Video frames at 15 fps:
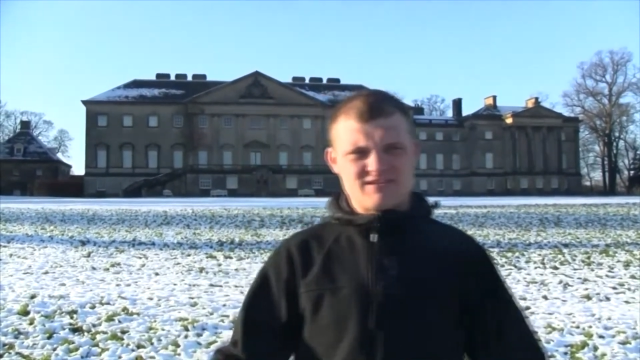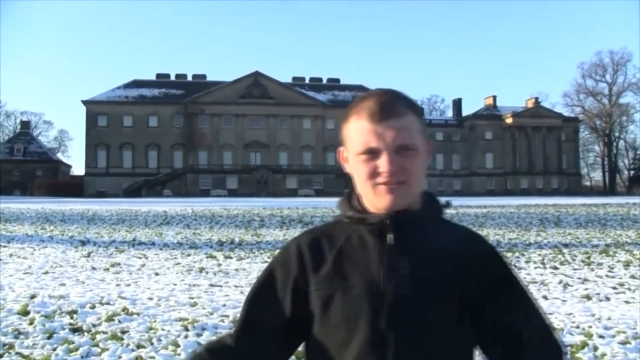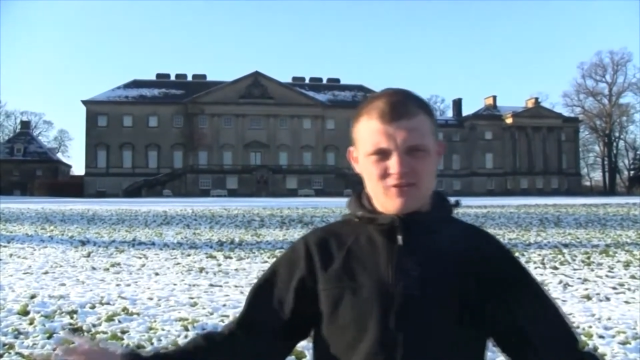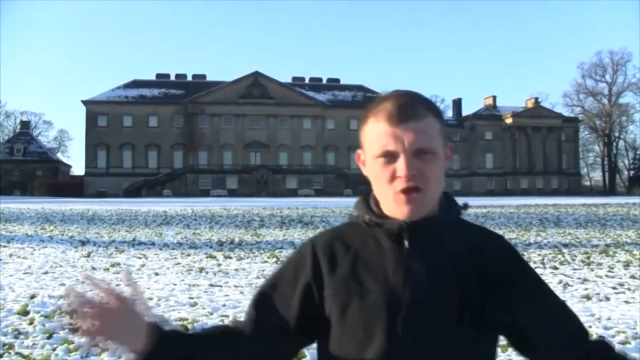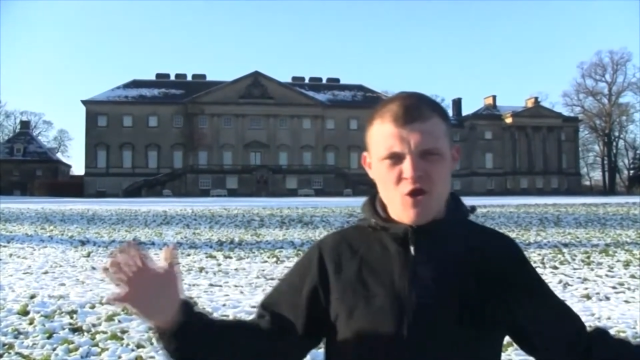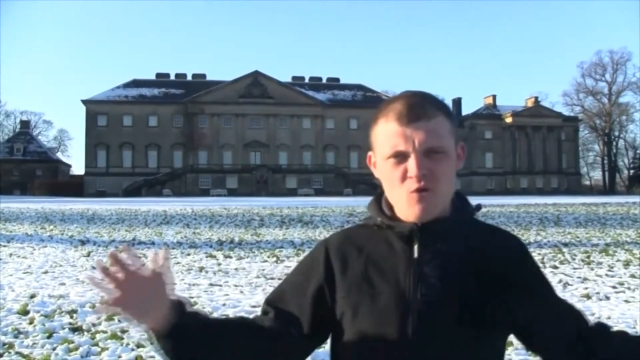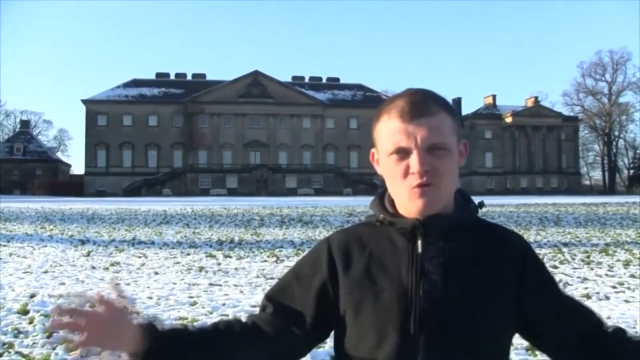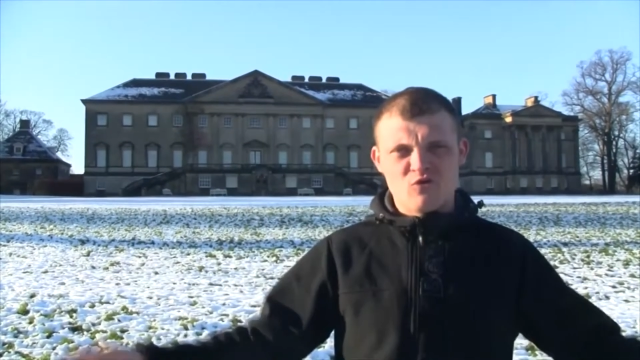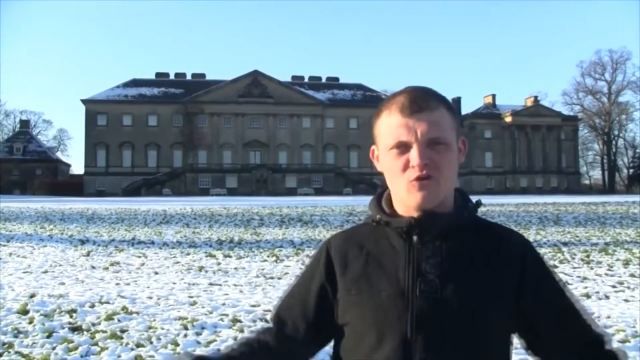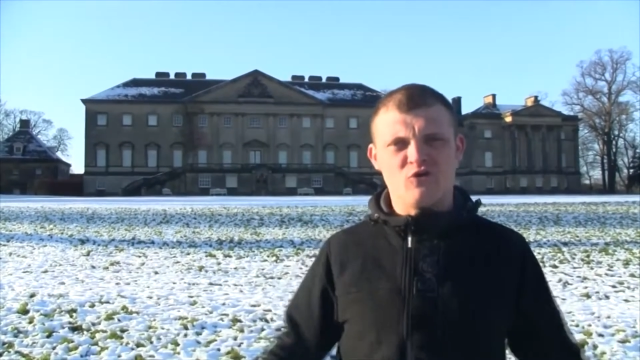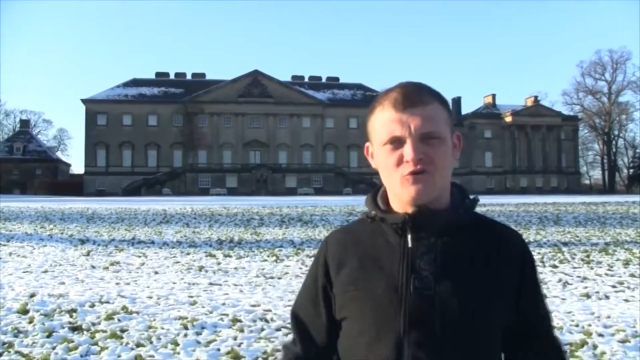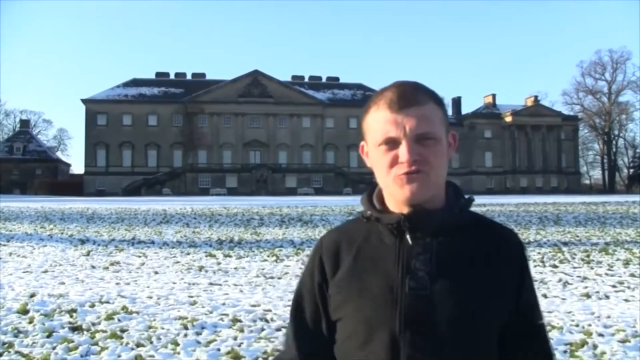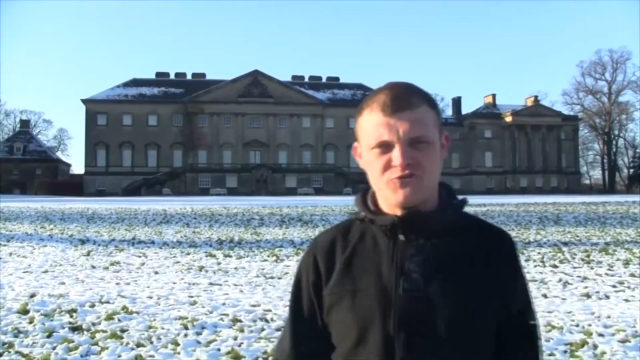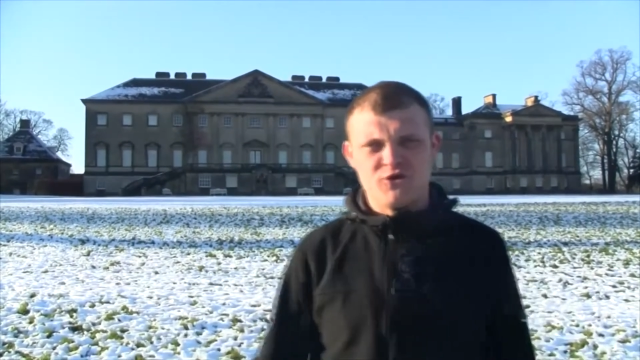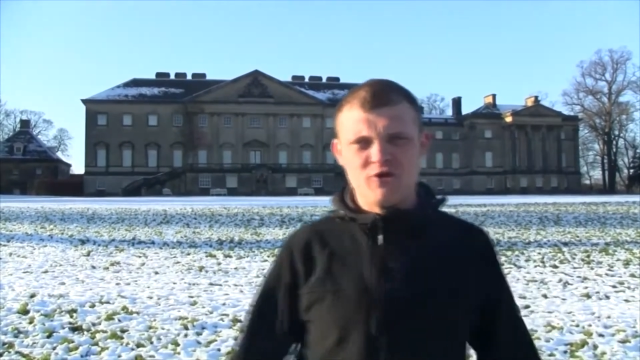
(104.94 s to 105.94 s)

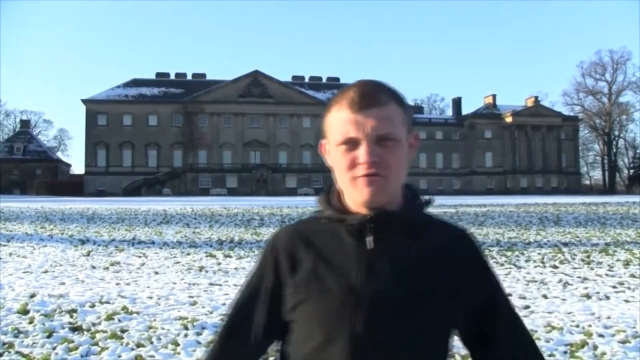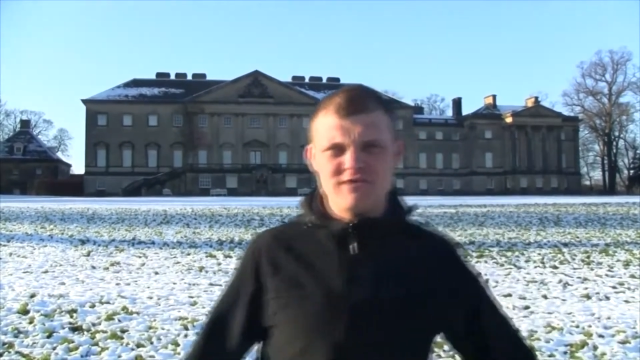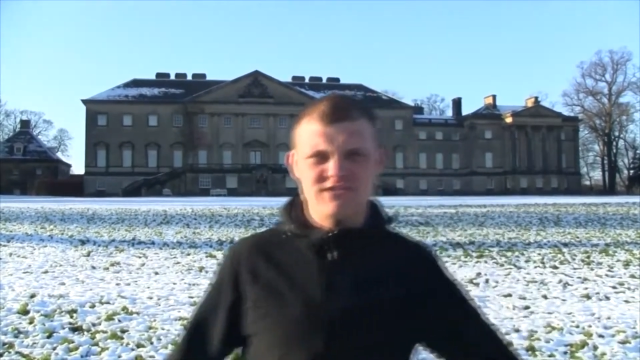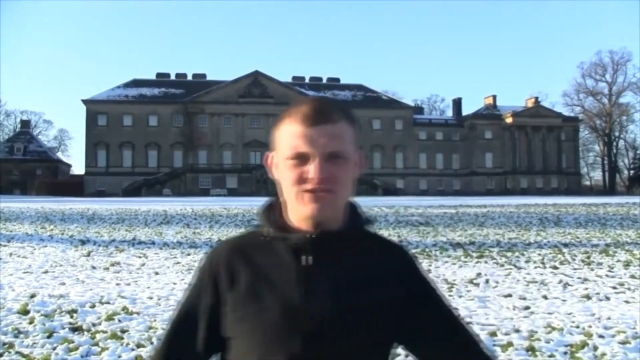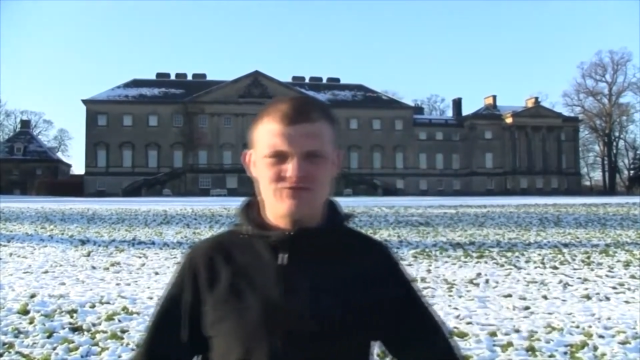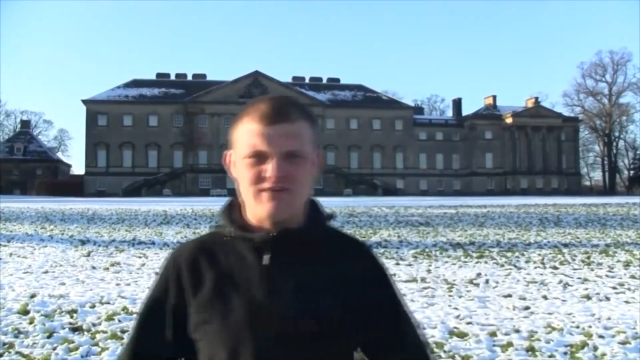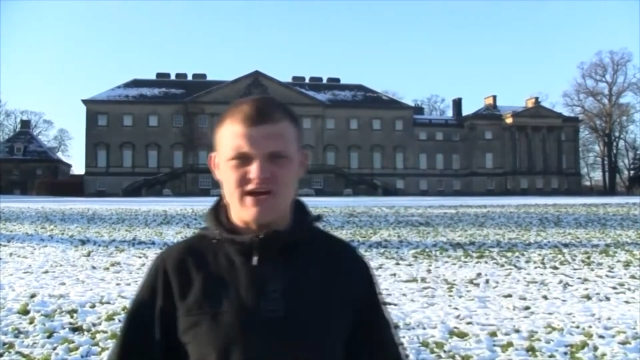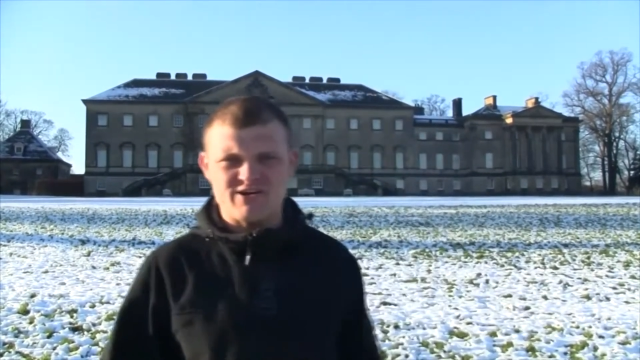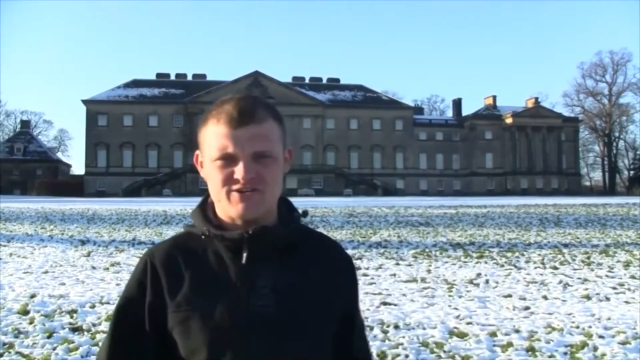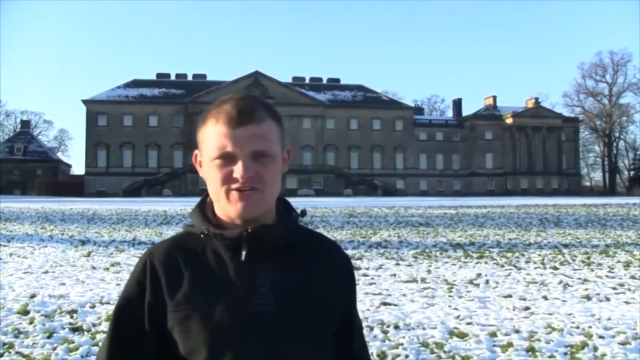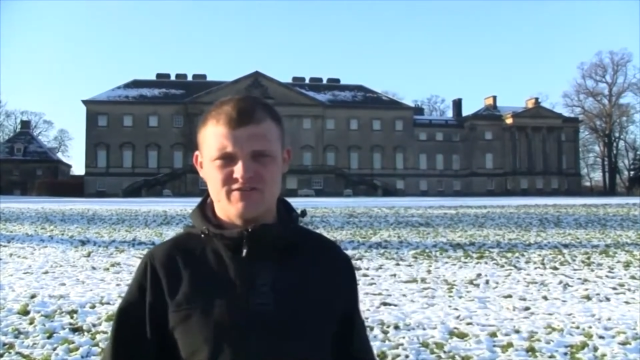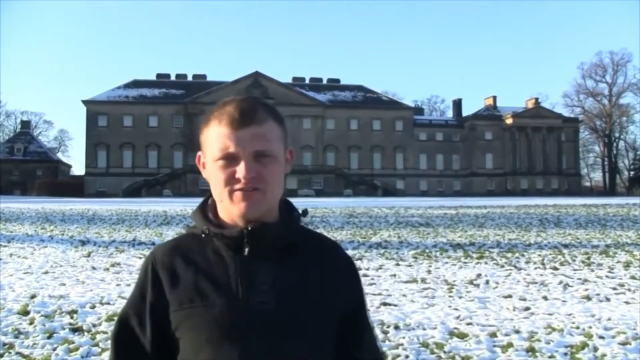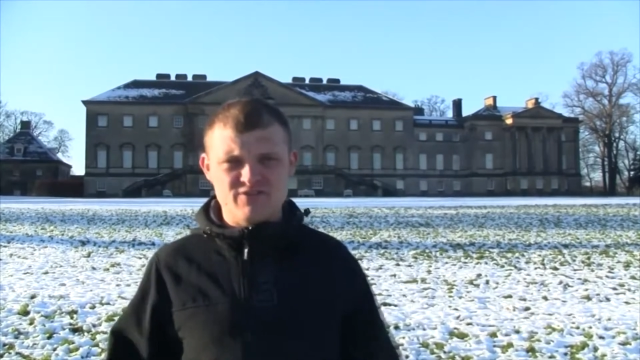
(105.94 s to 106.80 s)
local tourist attraction